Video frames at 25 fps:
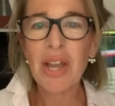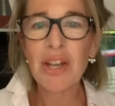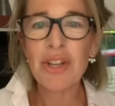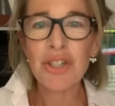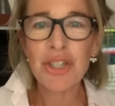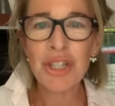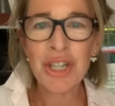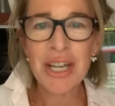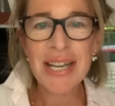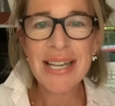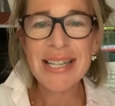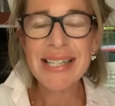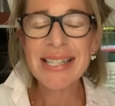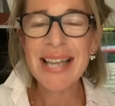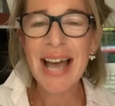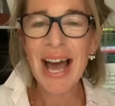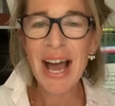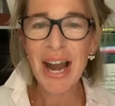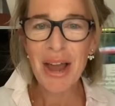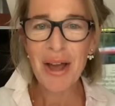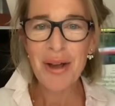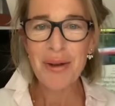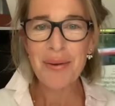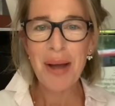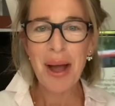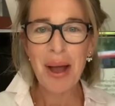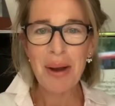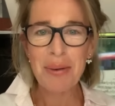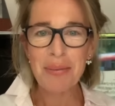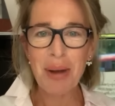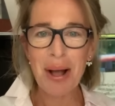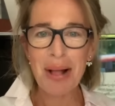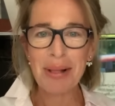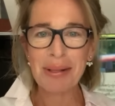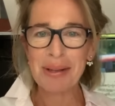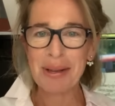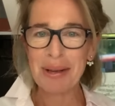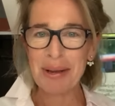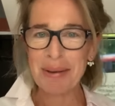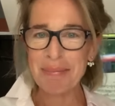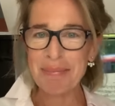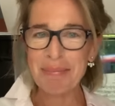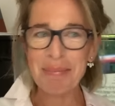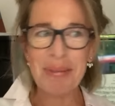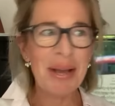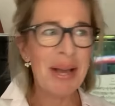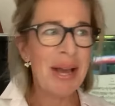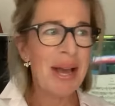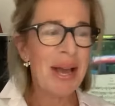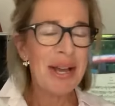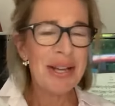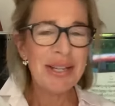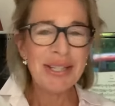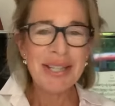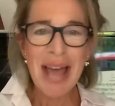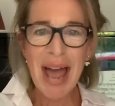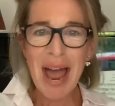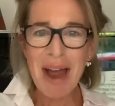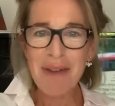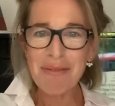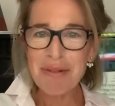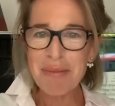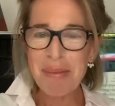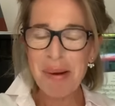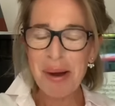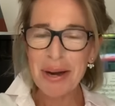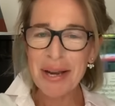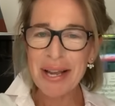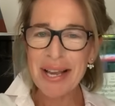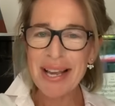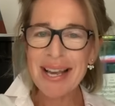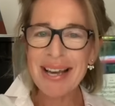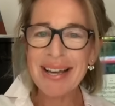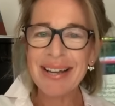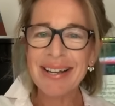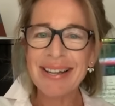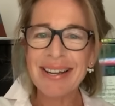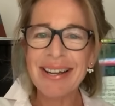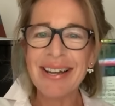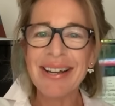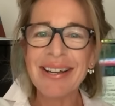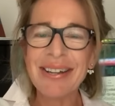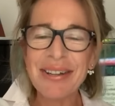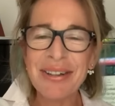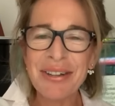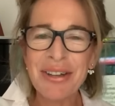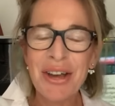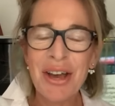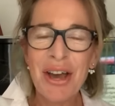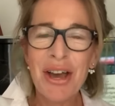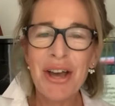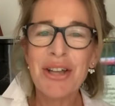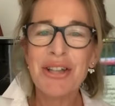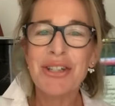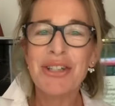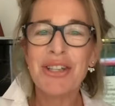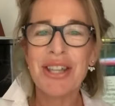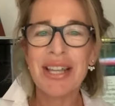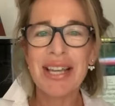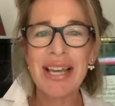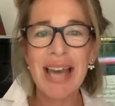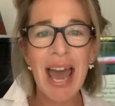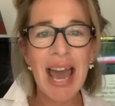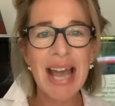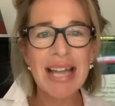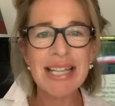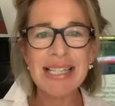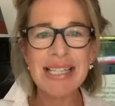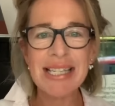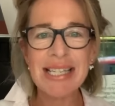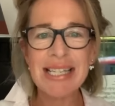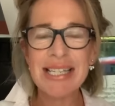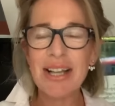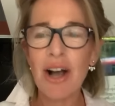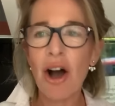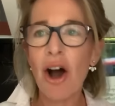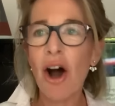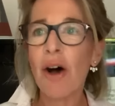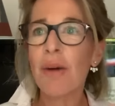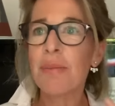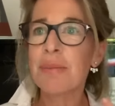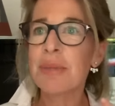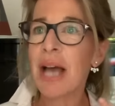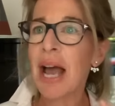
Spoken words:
Cheers, hello, and welcome to everybody to the Katie's Arms.